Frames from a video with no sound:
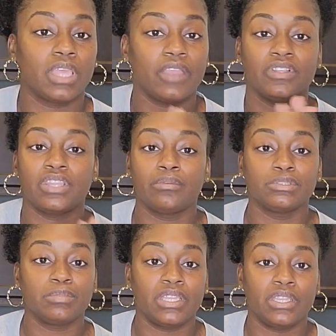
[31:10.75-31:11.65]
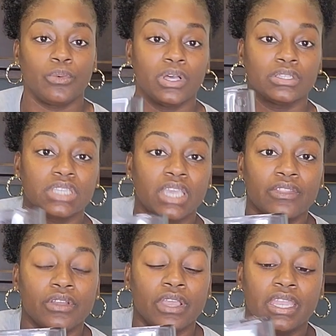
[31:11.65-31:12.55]
everything was blended well
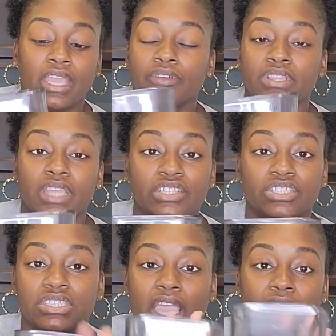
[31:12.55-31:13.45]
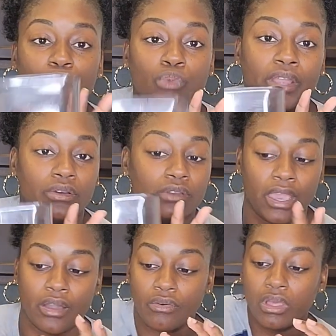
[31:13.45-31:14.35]
together and everything just came right on
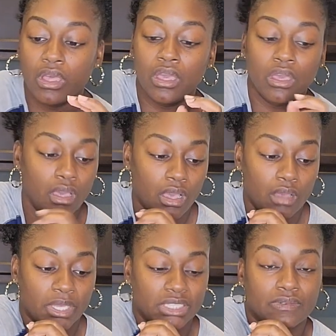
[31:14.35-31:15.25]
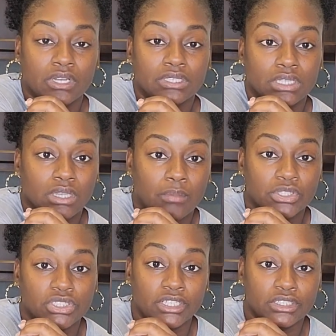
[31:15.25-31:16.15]
out, as far as the
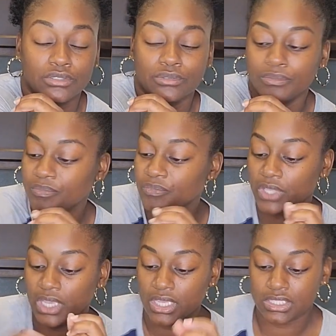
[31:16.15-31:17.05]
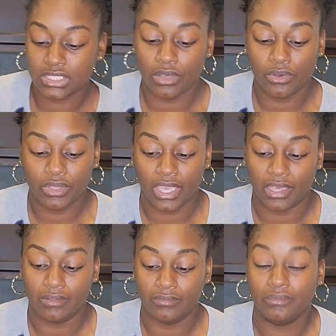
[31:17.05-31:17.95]
Nama J2. So
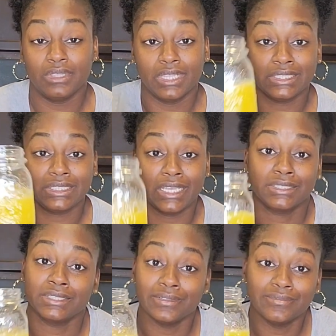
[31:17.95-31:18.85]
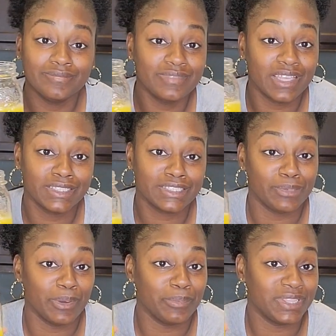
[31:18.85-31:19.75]
yeah, let's taste it and
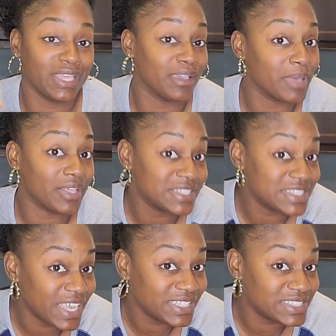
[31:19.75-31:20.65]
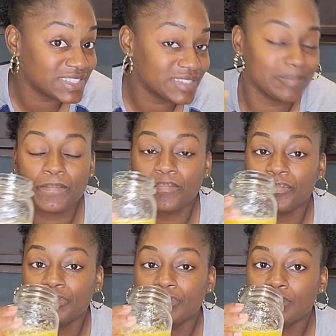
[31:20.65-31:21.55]
see what we think about the taste.
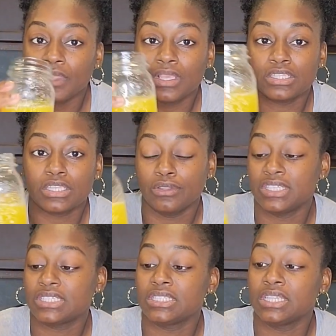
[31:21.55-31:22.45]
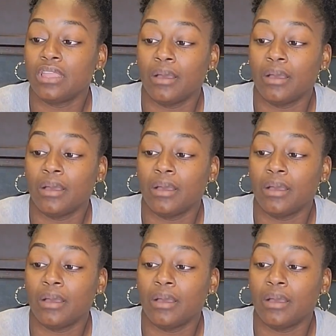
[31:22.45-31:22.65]
So this is the